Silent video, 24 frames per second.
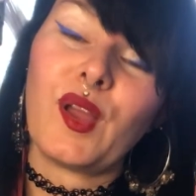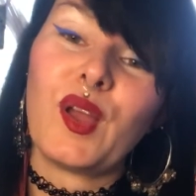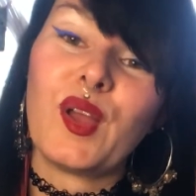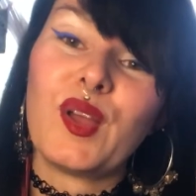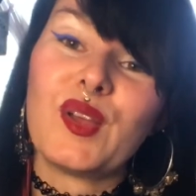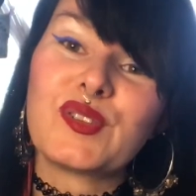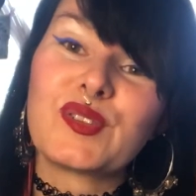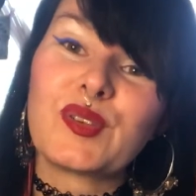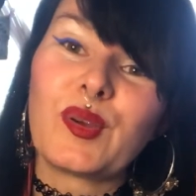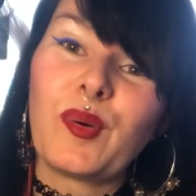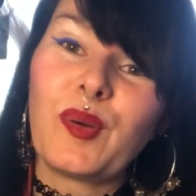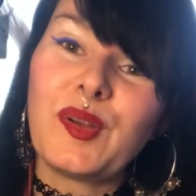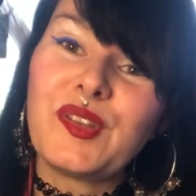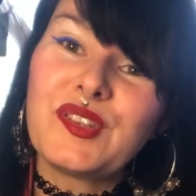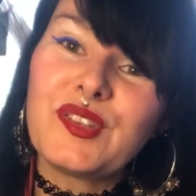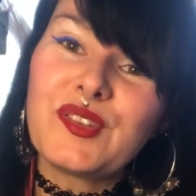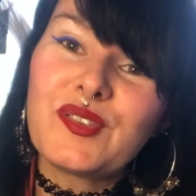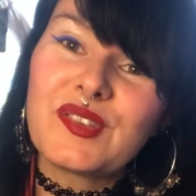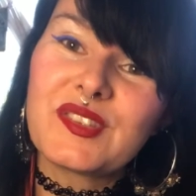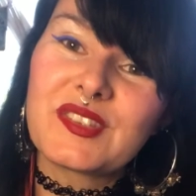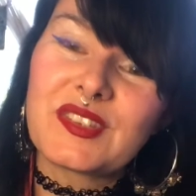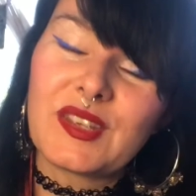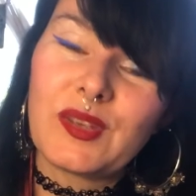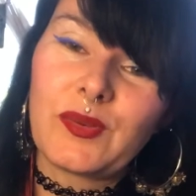So what do you
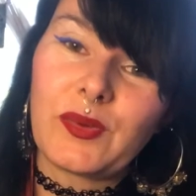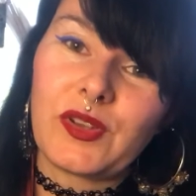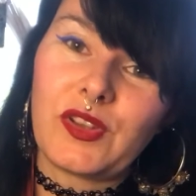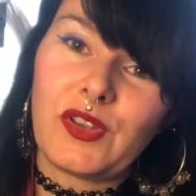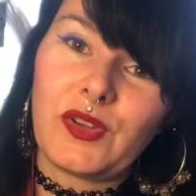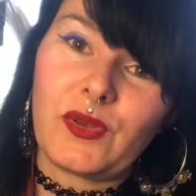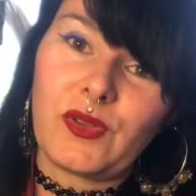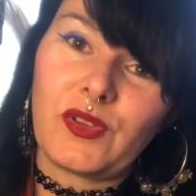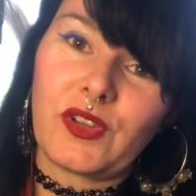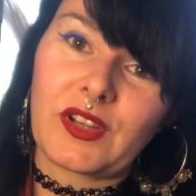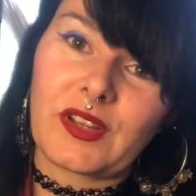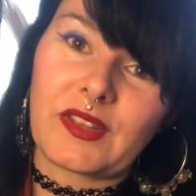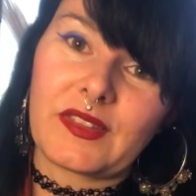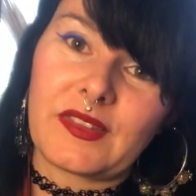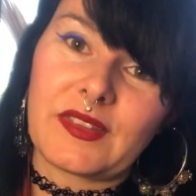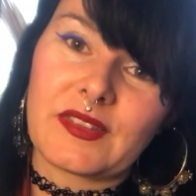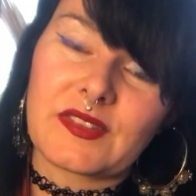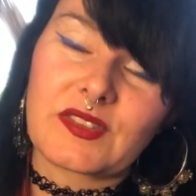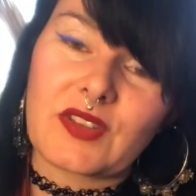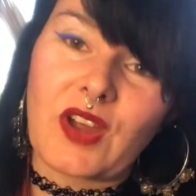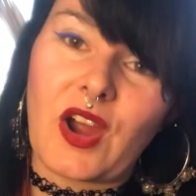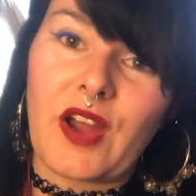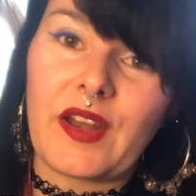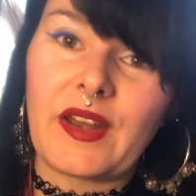see when you look at
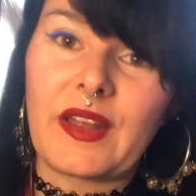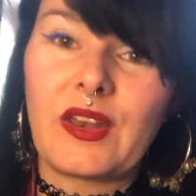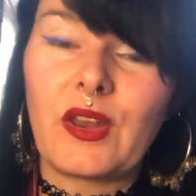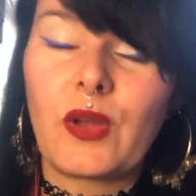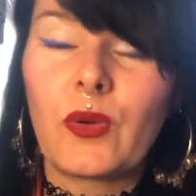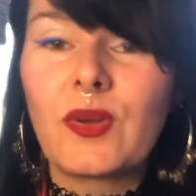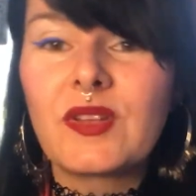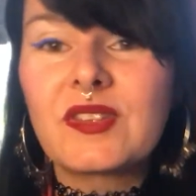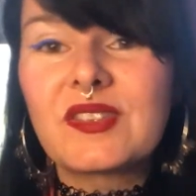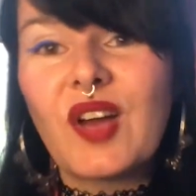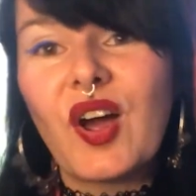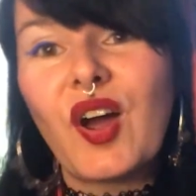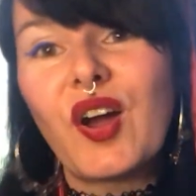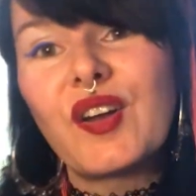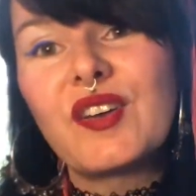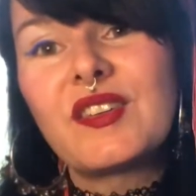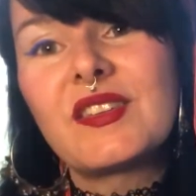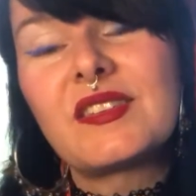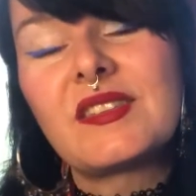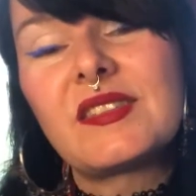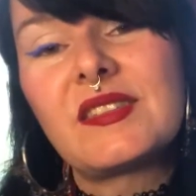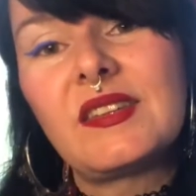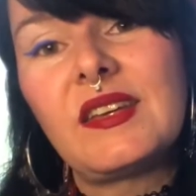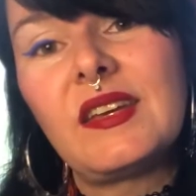this card? I know it's hard
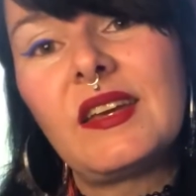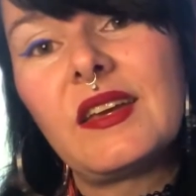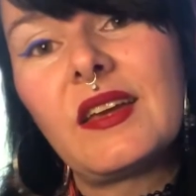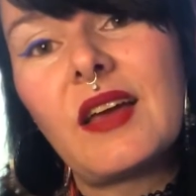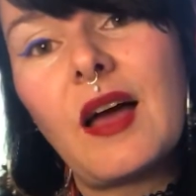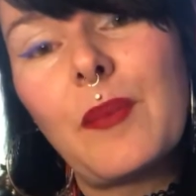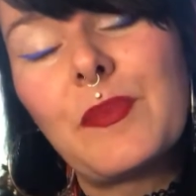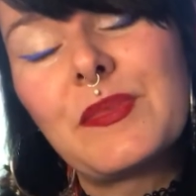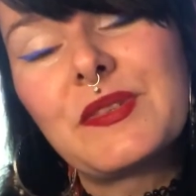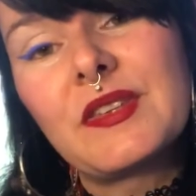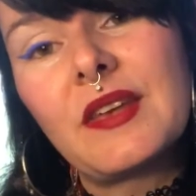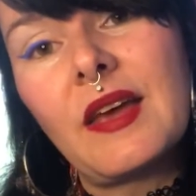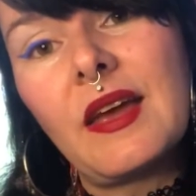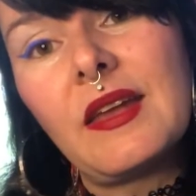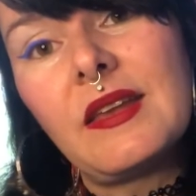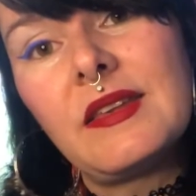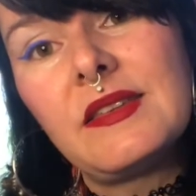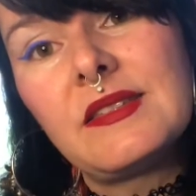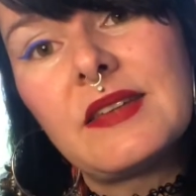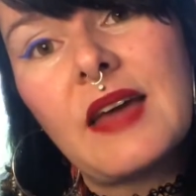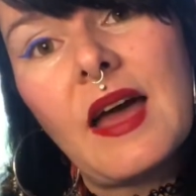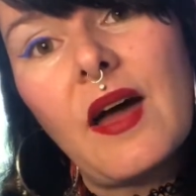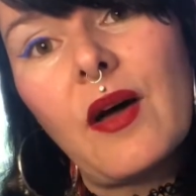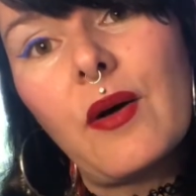to see it upside
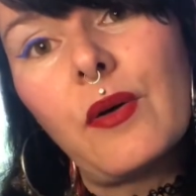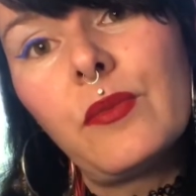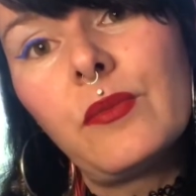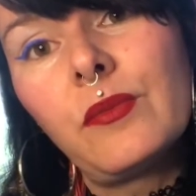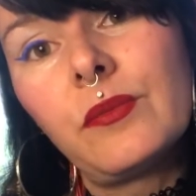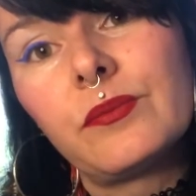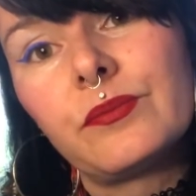down,